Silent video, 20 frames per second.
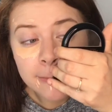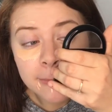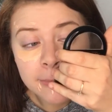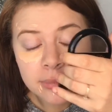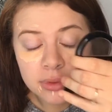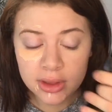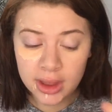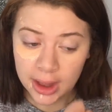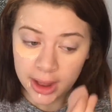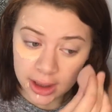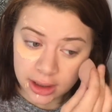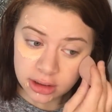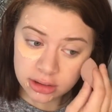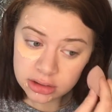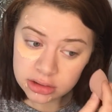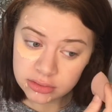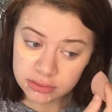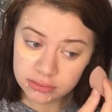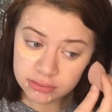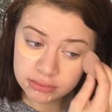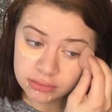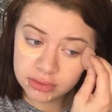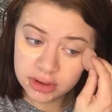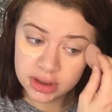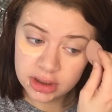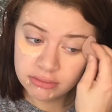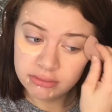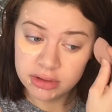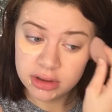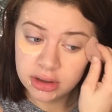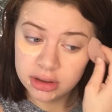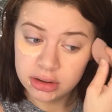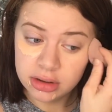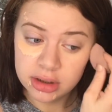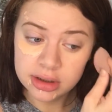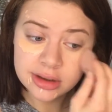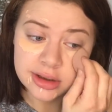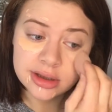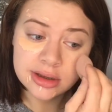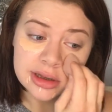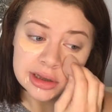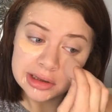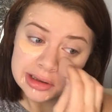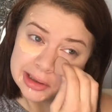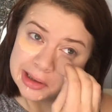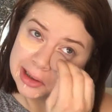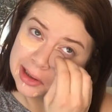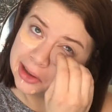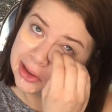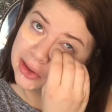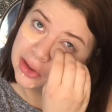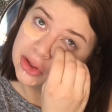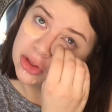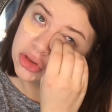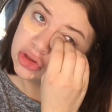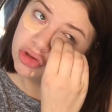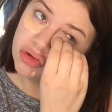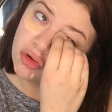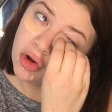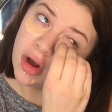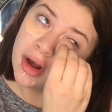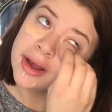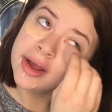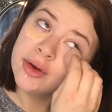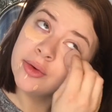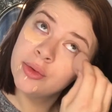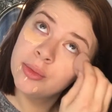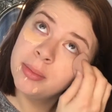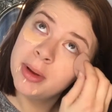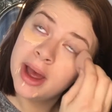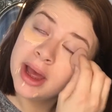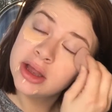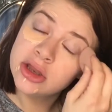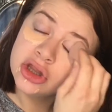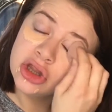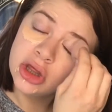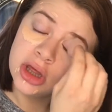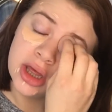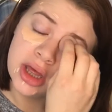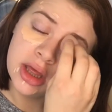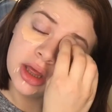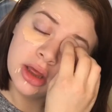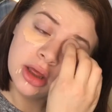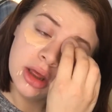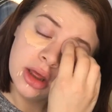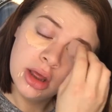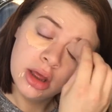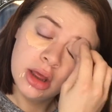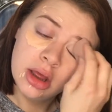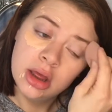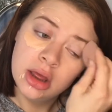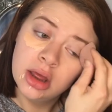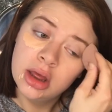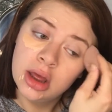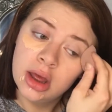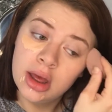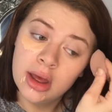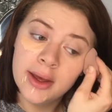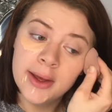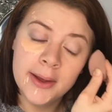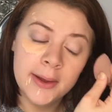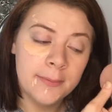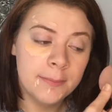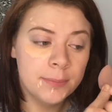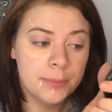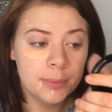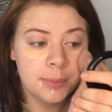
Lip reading: it looks really nice. It doesn't look dry or patchy. Yeah,